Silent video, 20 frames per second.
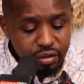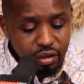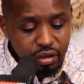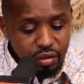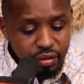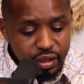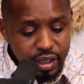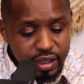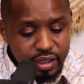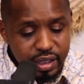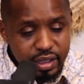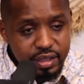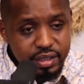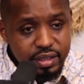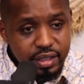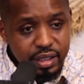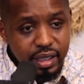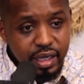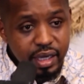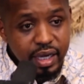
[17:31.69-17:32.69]
don't look at
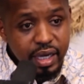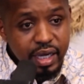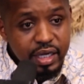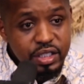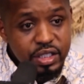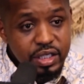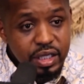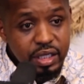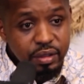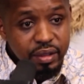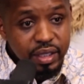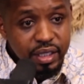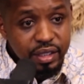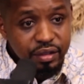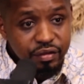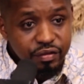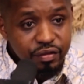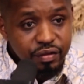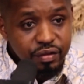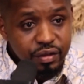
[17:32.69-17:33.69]
us until you
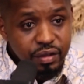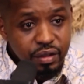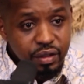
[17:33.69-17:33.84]
leave.